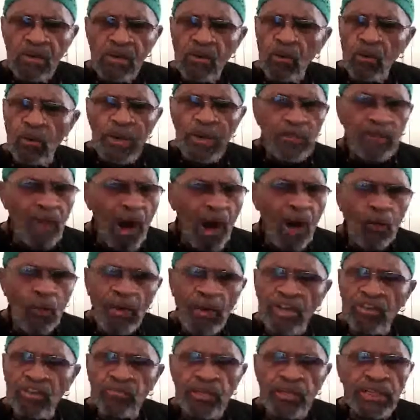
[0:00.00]
We've
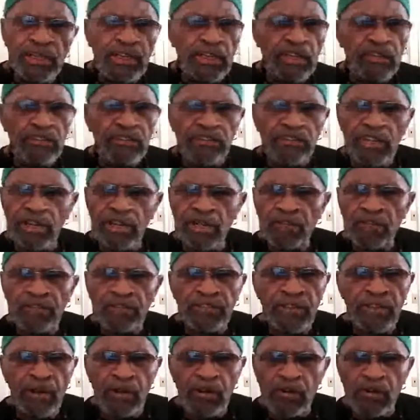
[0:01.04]
always been in a state of
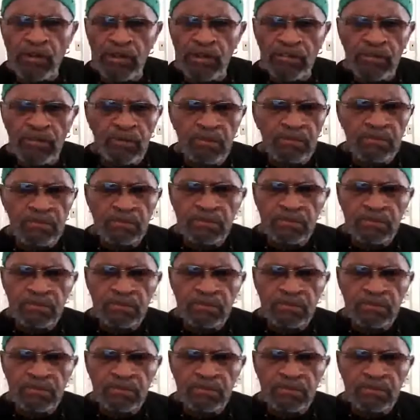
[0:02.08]
terrorism.